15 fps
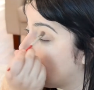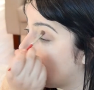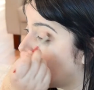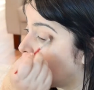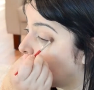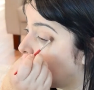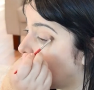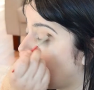
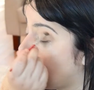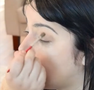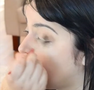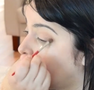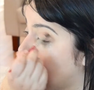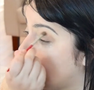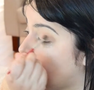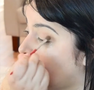It'll give you a
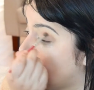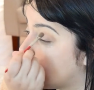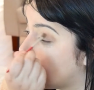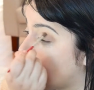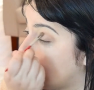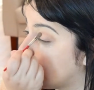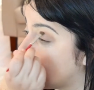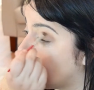good
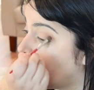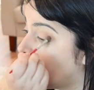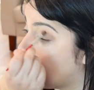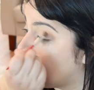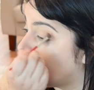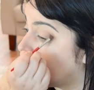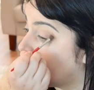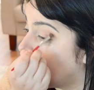indication.
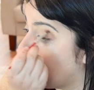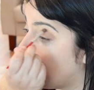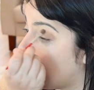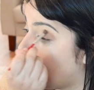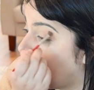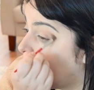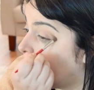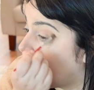It'll show you
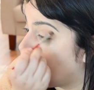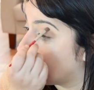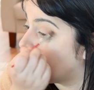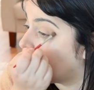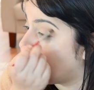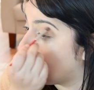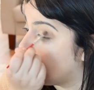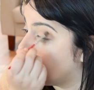any hard
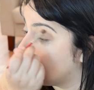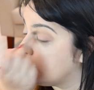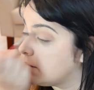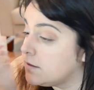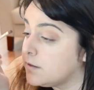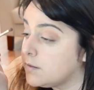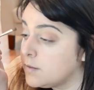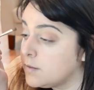lines.